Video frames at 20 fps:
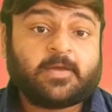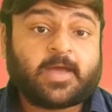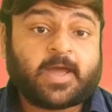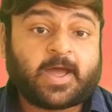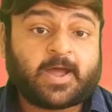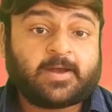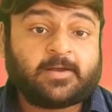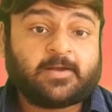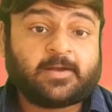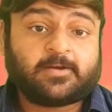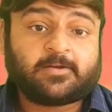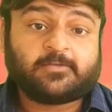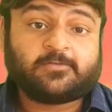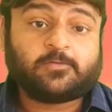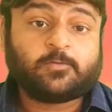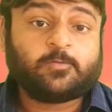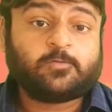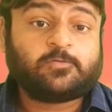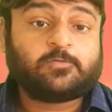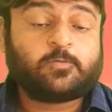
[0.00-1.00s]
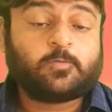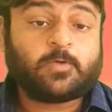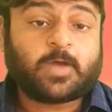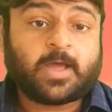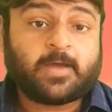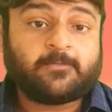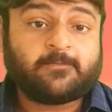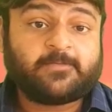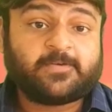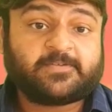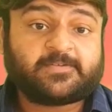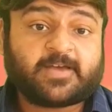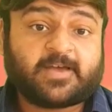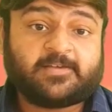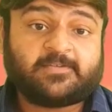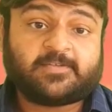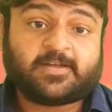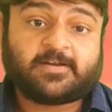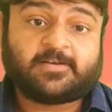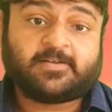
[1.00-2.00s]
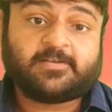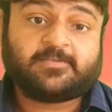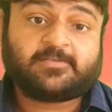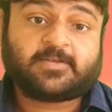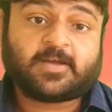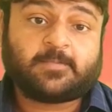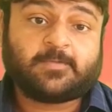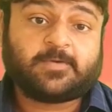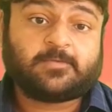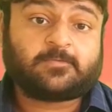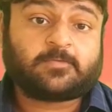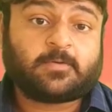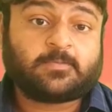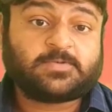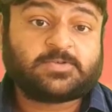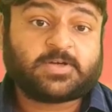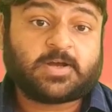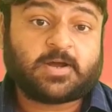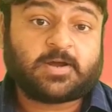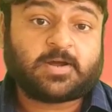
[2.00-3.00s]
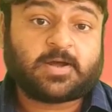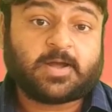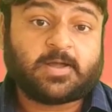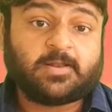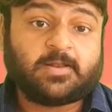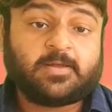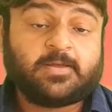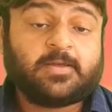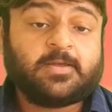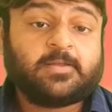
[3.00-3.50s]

and it is used to emphasize that he is coming from Shanghai.